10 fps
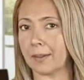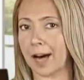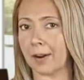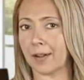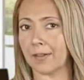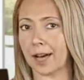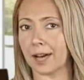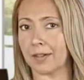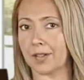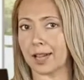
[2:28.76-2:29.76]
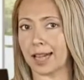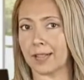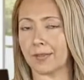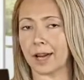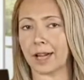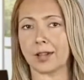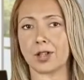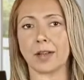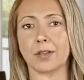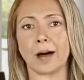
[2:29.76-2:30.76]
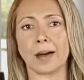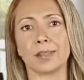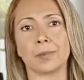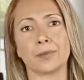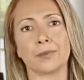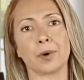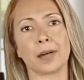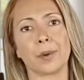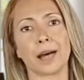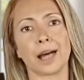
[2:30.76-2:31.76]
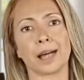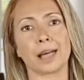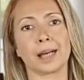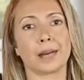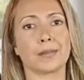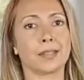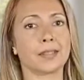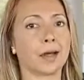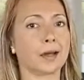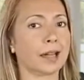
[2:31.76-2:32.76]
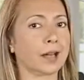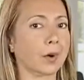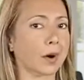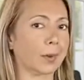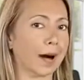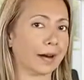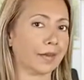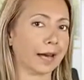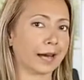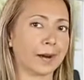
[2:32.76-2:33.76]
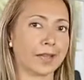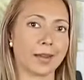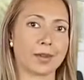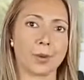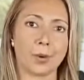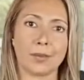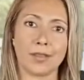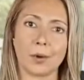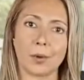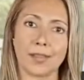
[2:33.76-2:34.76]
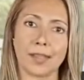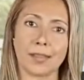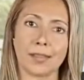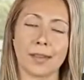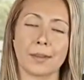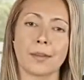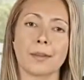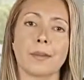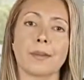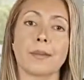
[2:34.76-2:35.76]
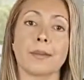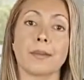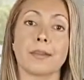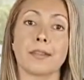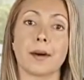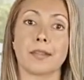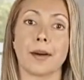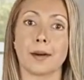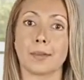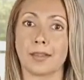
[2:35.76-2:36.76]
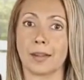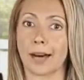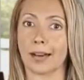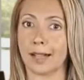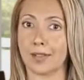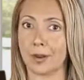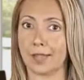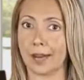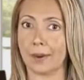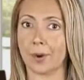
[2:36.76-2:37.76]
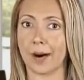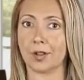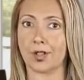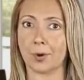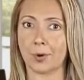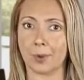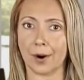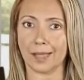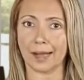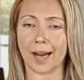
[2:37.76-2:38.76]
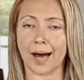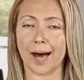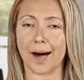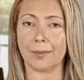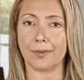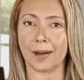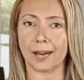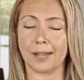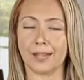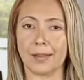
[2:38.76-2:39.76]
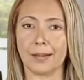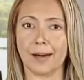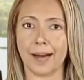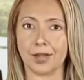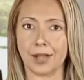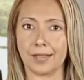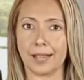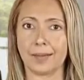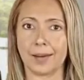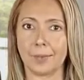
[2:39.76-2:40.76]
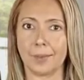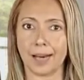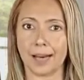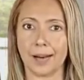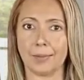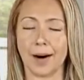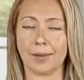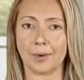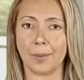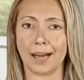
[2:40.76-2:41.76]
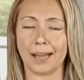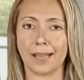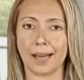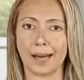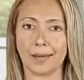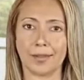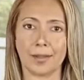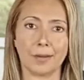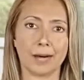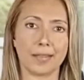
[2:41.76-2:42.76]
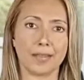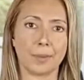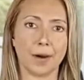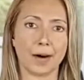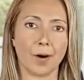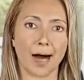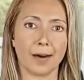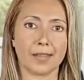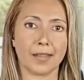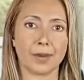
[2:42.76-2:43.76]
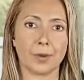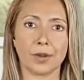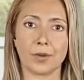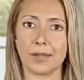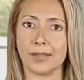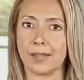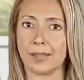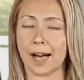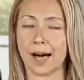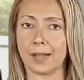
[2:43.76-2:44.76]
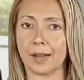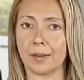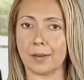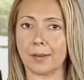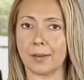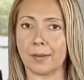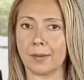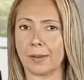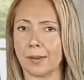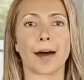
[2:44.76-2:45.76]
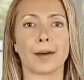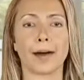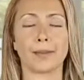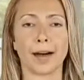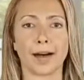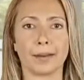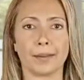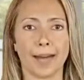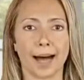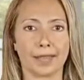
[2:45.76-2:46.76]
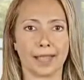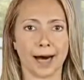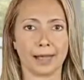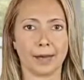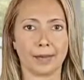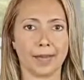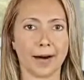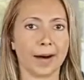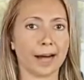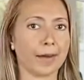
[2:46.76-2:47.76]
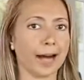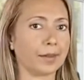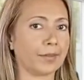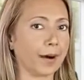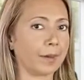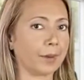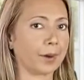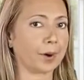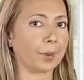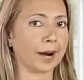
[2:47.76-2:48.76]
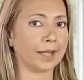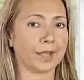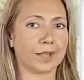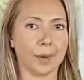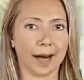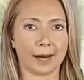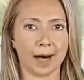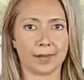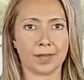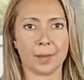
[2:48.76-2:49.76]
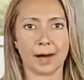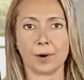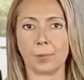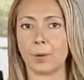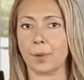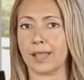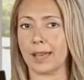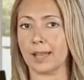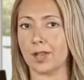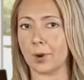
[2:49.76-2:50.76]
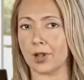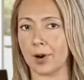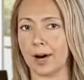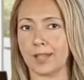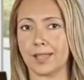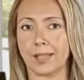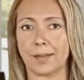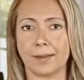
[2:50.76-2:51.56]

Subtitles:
However, do get financial advice before you make any gifts so that you are aware of any potential consequences. Sometimes, a less risky approach to avoiding care home fees, and just giving the money and wealth away as a gift, is to put your house into a trust instead. However, that said, there may be other very real reasons why you have to put your property into a trust.